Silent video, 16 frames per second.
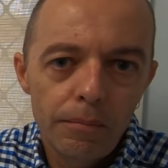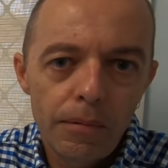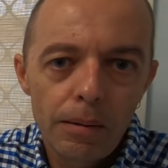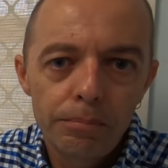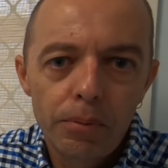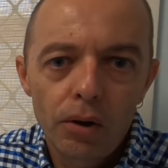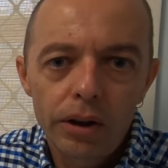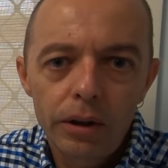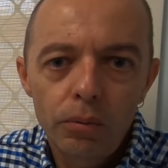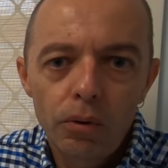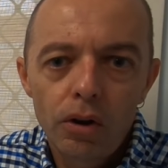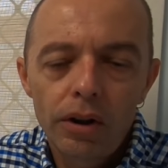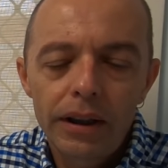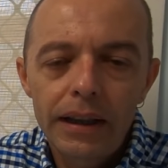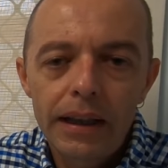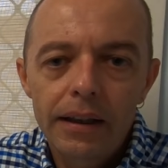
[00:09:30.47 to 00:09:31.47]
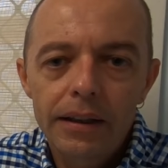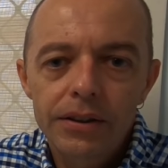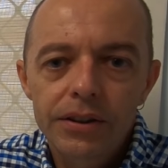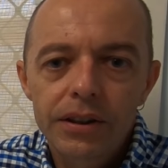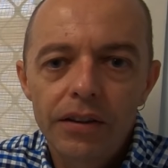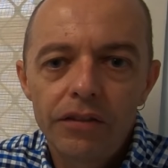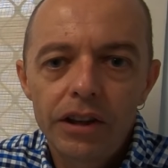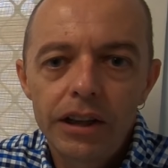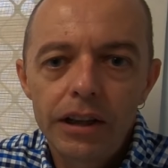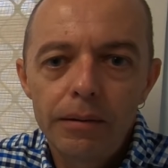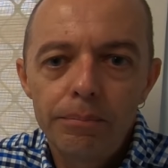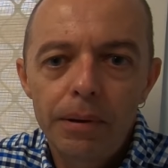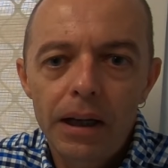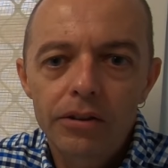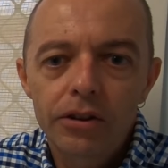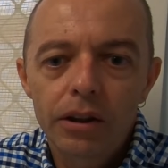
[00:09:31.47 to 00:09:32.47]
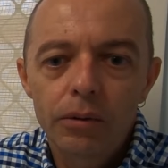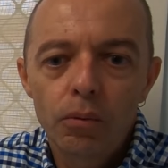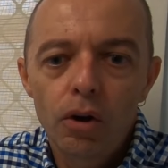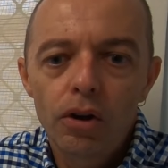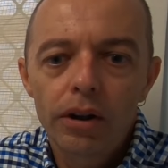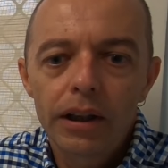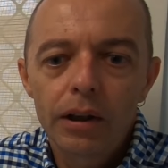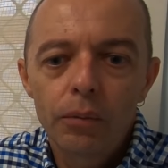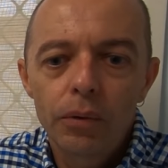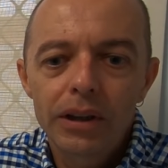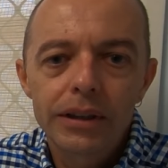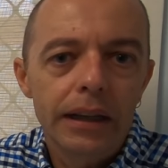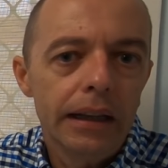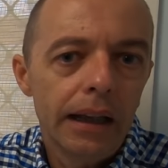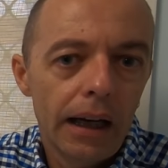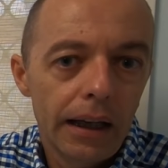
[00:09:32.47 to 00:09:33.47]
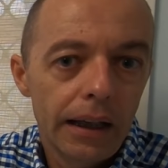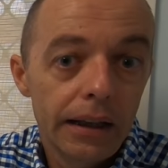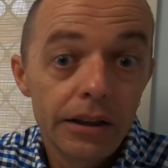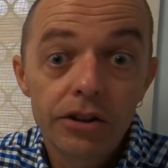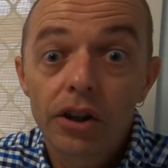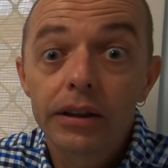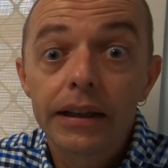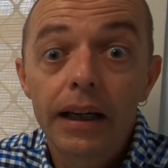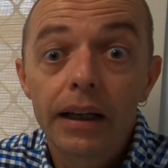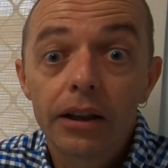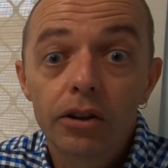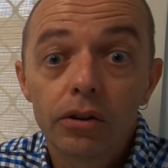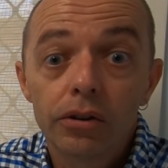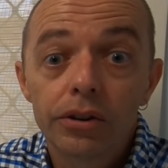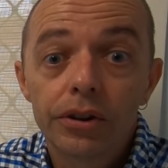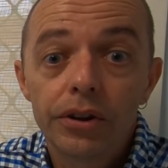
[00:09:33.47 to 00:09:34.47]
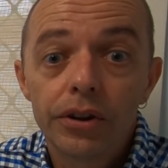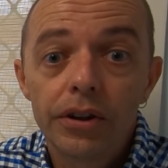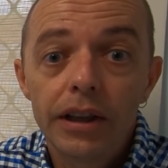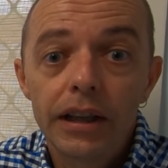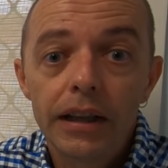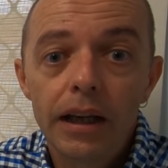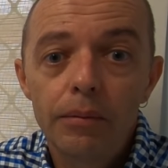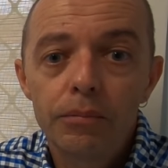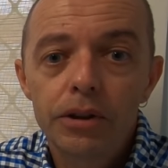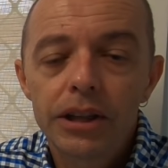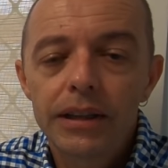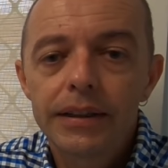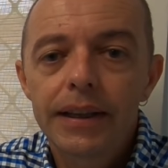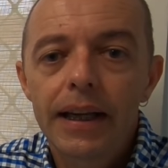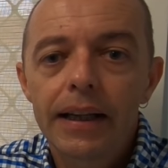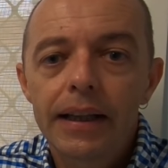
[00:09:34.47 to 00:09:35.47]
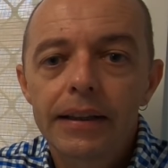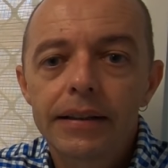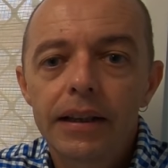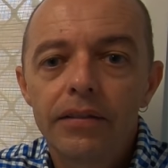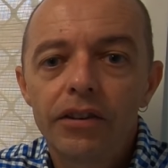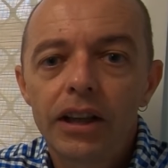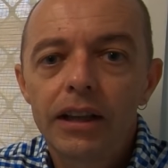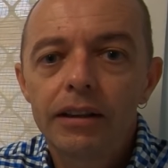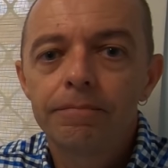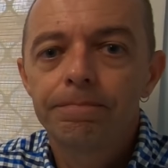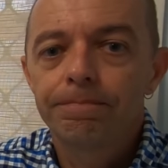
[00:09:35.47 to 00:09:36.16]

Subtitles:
body warranty and a 7-year battery warranty, which again is identical to the MG ZS EV.